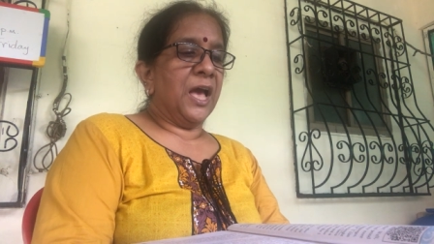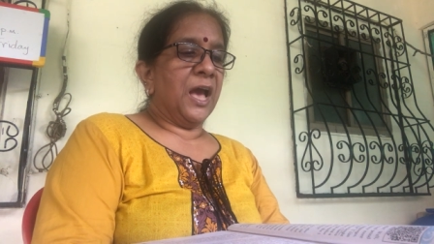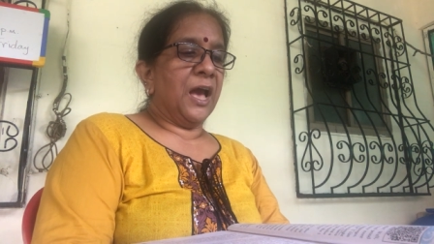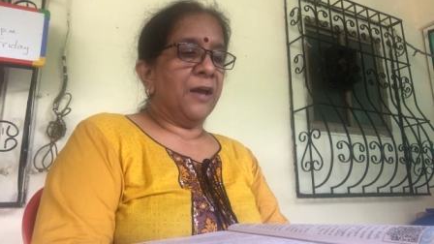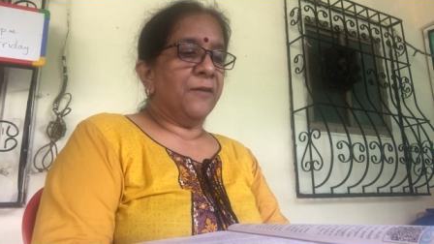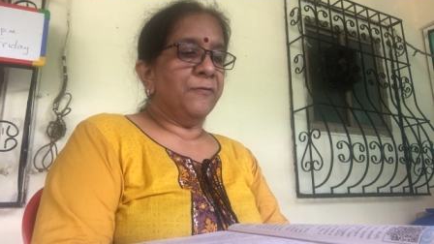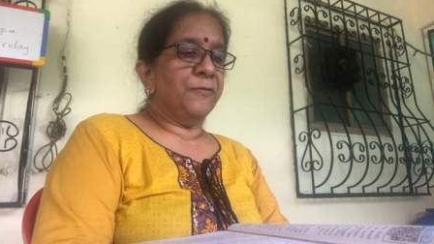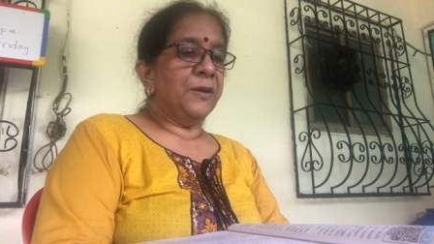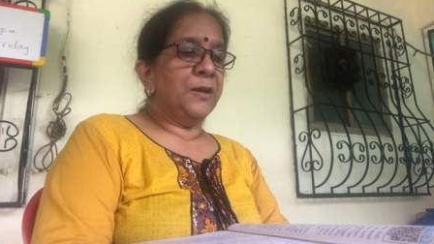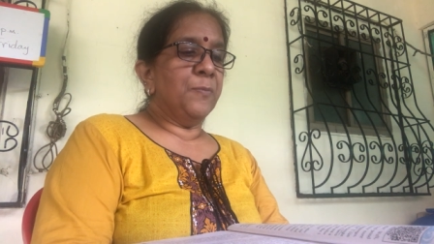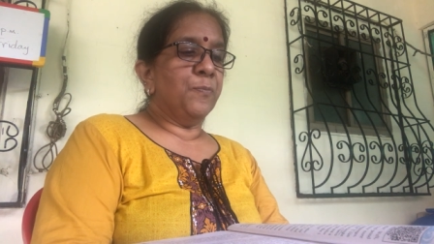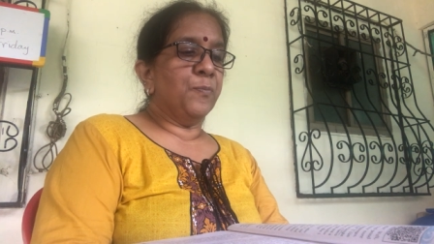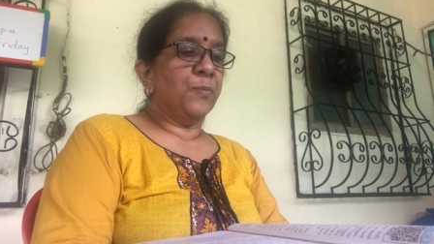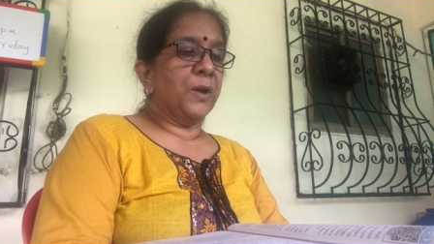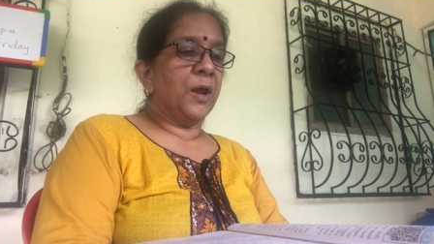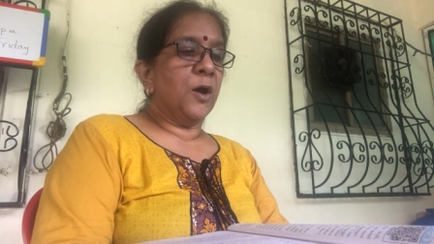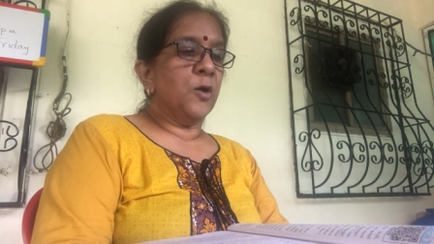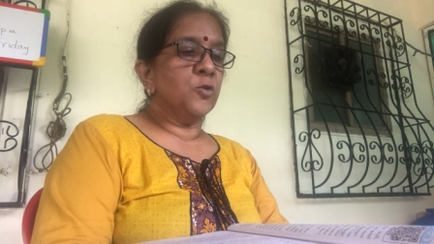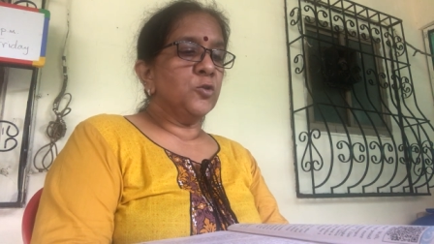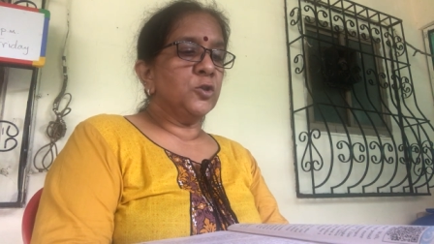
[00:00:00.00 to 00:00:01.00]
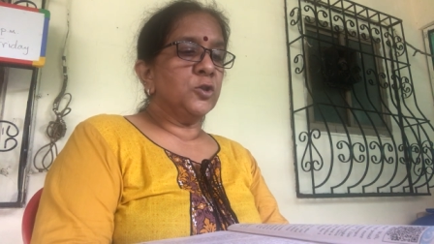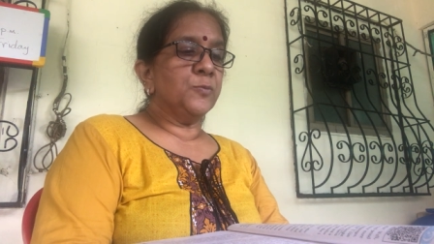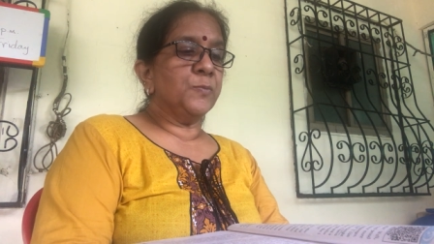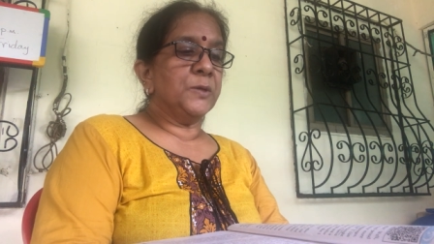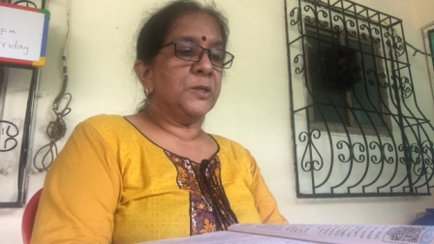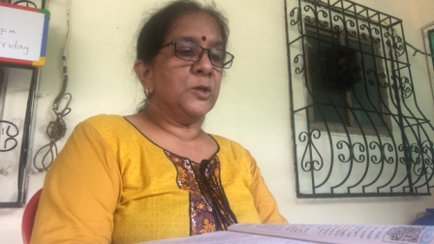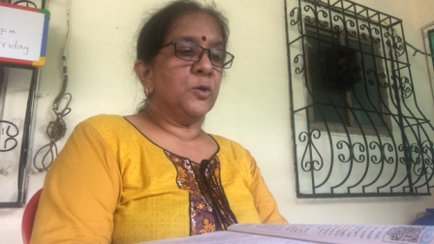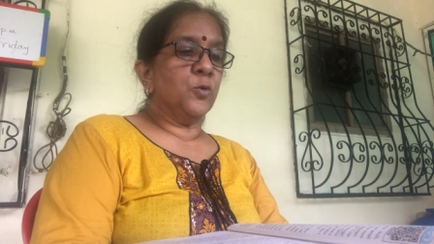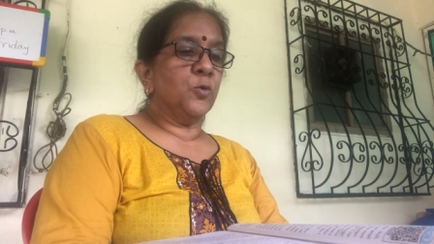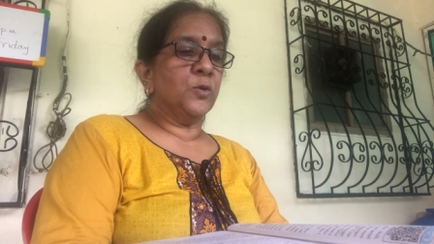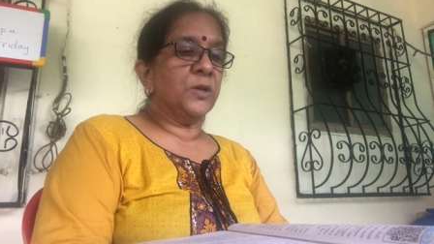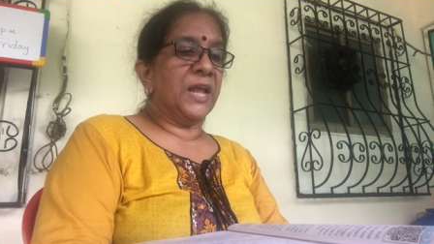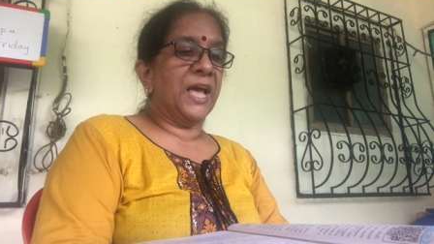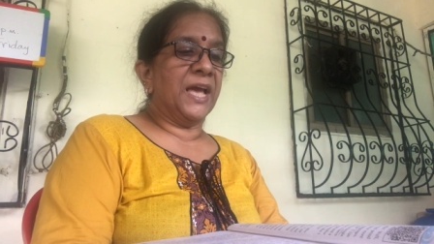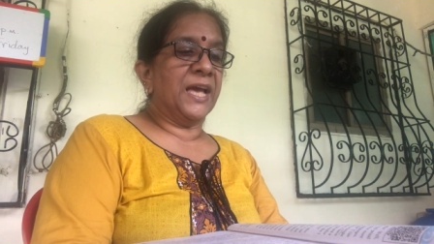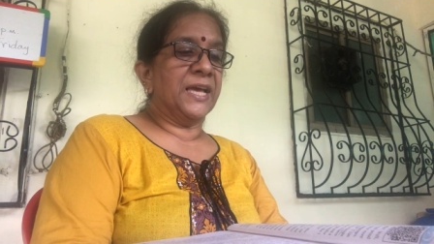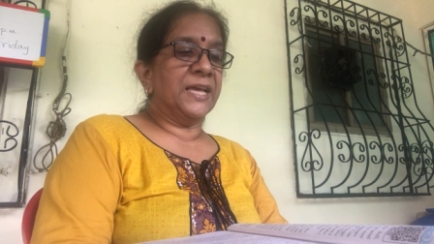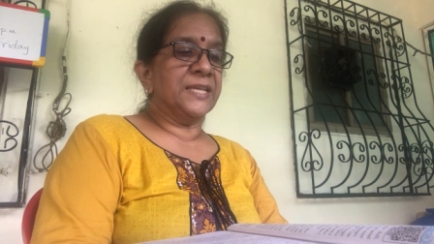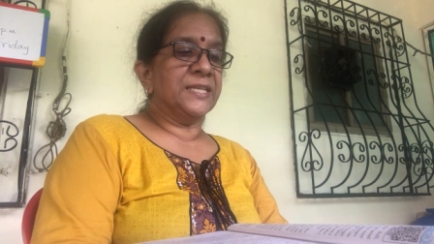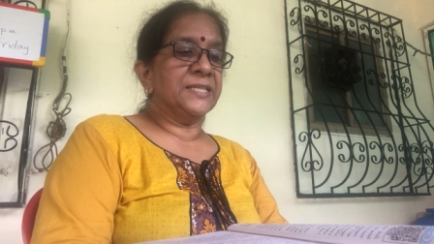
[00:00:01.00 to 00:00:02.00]
I feel proud to be known
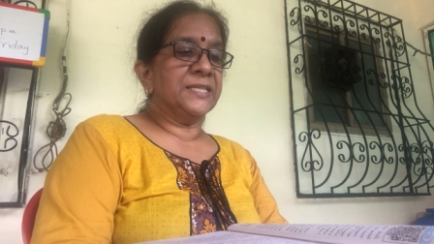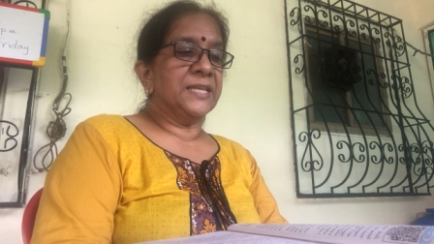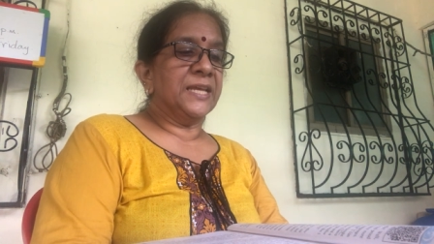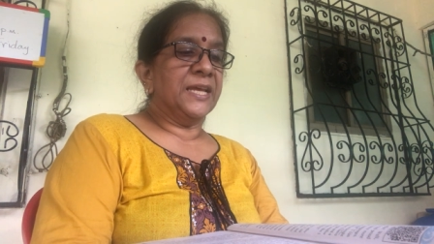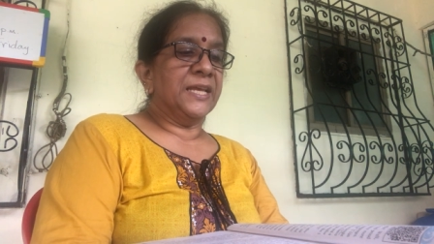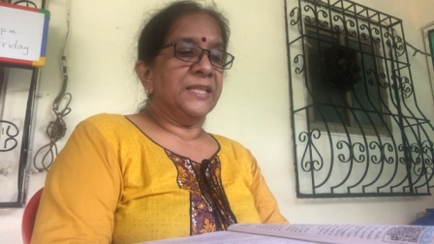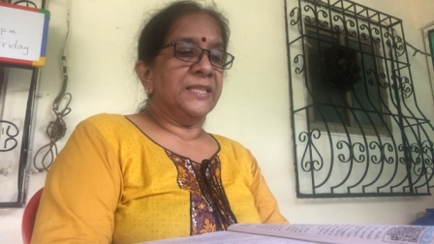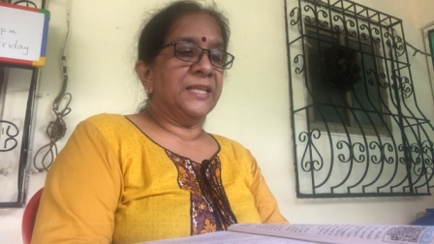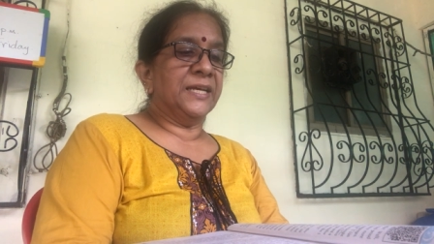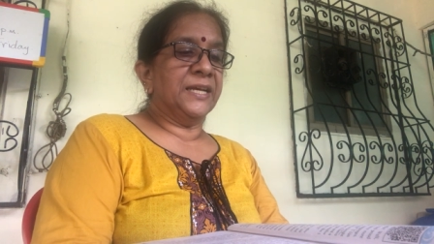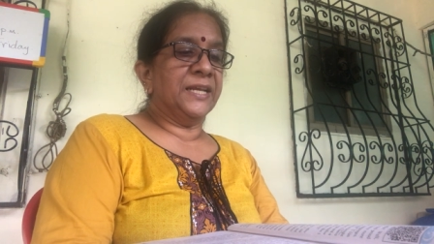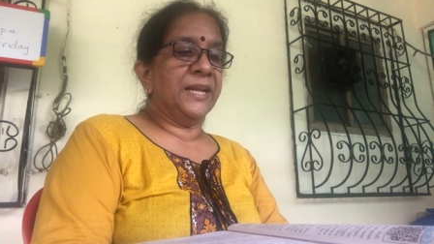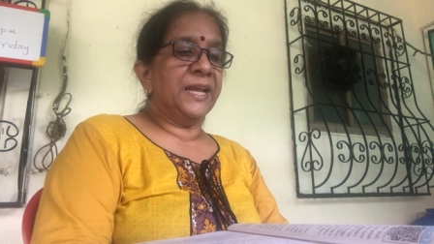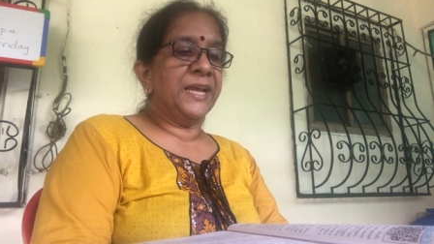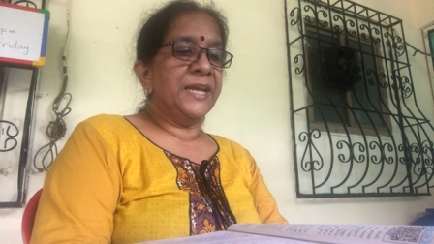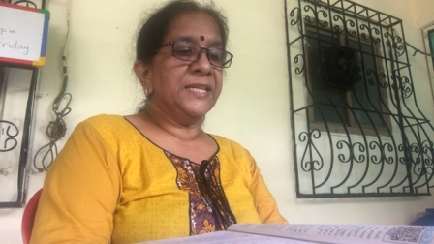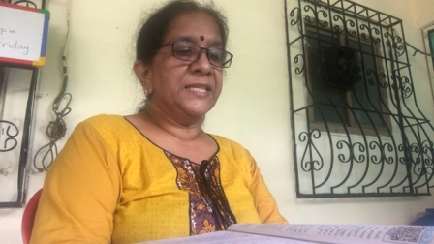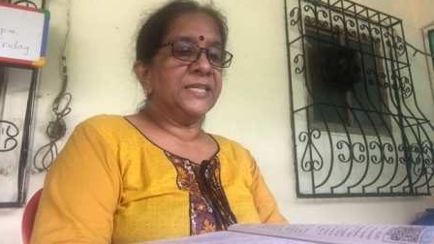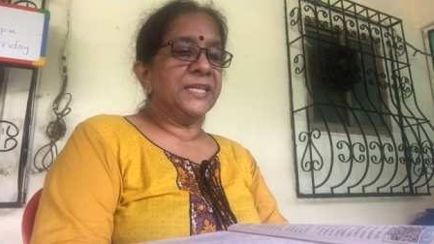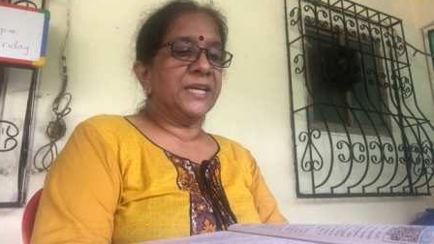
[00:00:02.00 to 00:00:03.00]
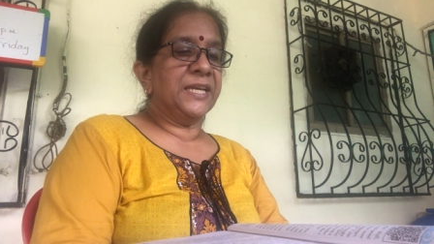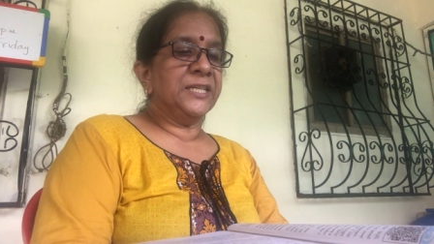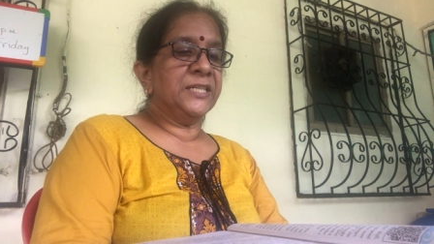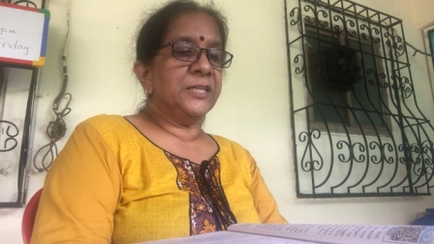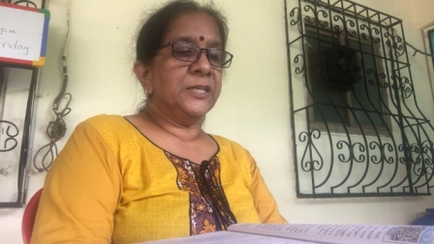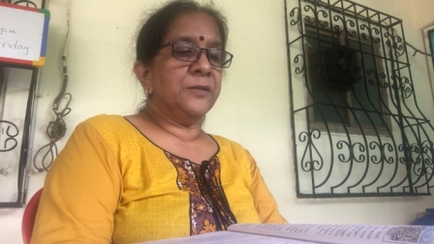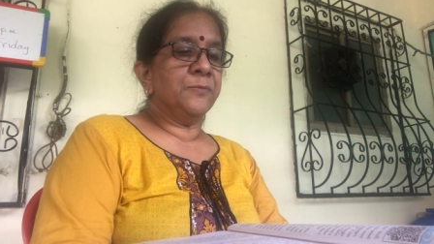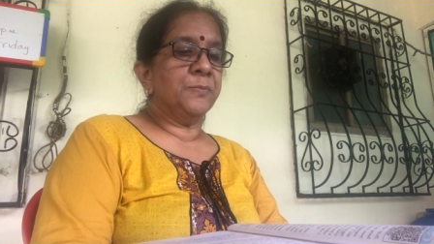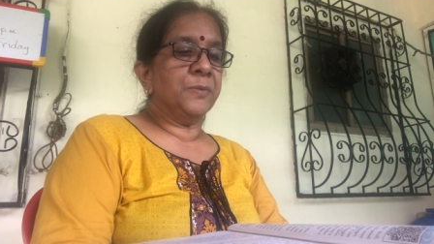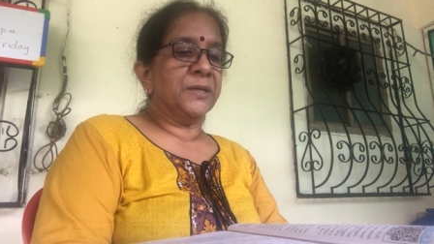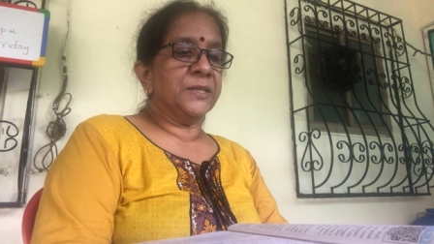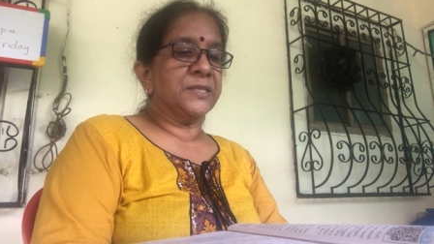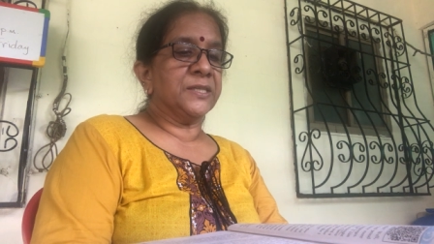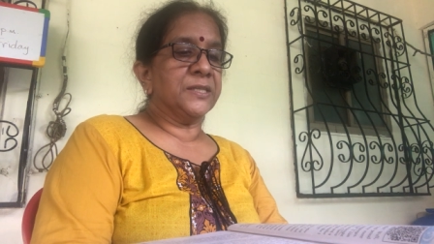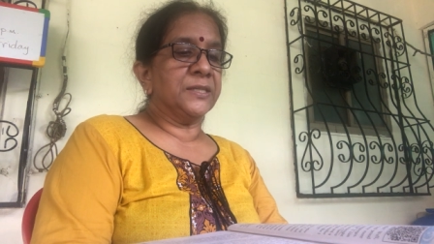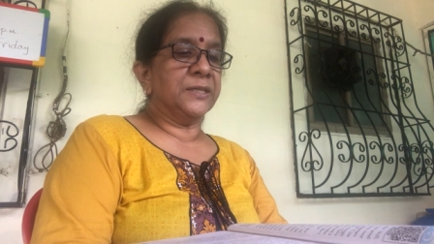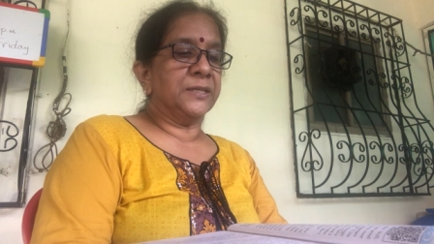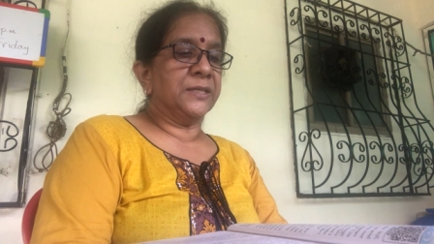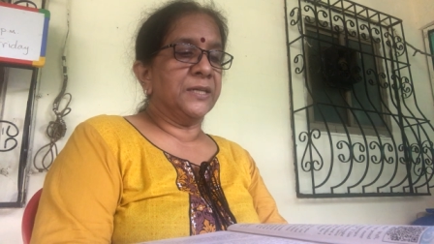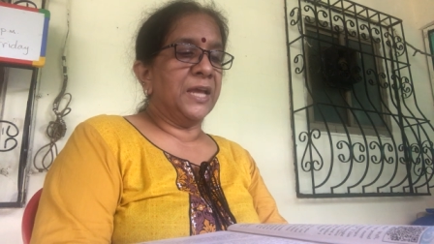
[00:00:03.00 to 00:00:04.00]
as the Great Indian
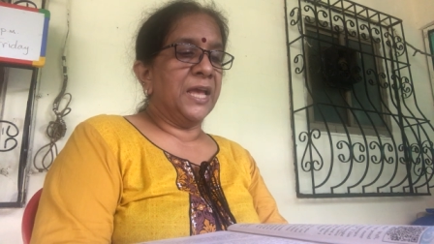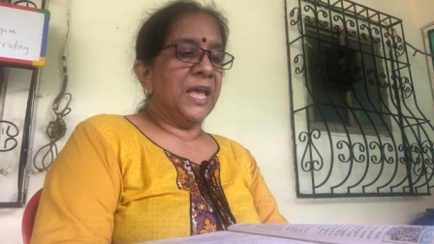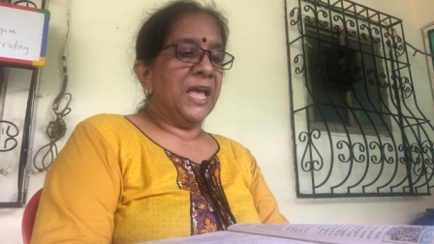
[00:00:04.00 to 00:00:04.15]
Bustard.